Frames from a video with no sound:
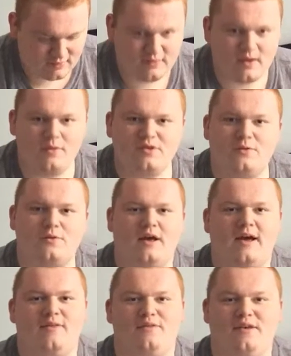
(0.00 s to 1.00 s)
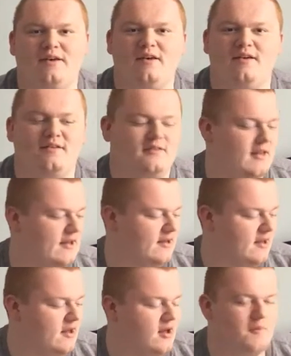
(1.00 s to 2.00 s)
See, I wish I would have had this, like,
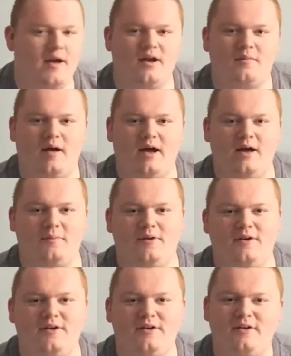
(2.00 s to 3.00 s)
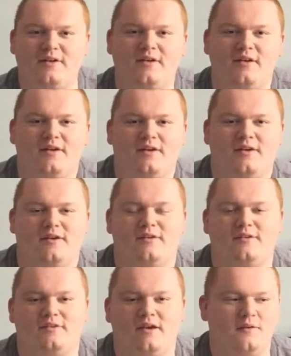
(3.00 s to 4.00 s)
back on my iPod,
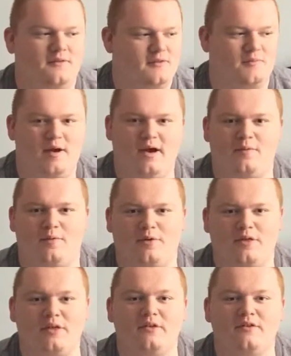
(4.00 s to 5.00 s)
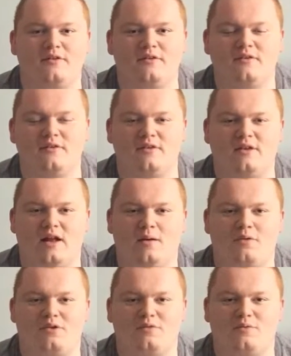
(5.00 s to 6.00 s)
because it's compatible with it. And I
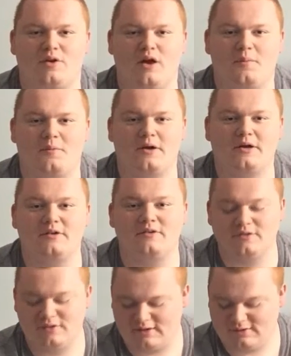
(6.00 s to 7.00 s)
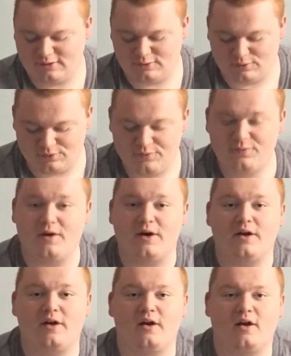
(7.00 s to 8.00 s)
wish I would have upgraded. That's cool as
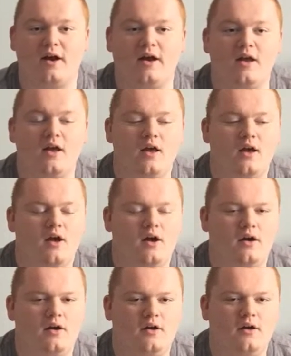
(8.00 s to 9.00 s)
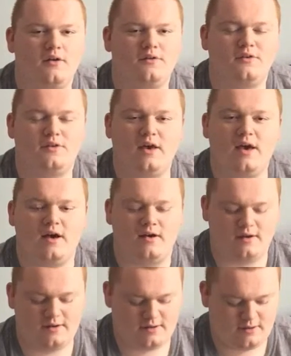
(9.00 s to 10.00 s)
fuck. Alright. Uh, so yeah,
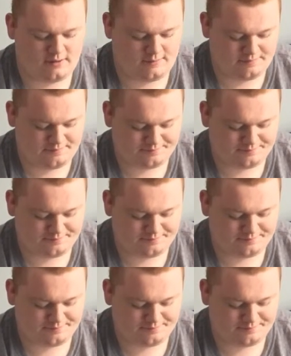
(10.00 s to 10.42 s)
uh,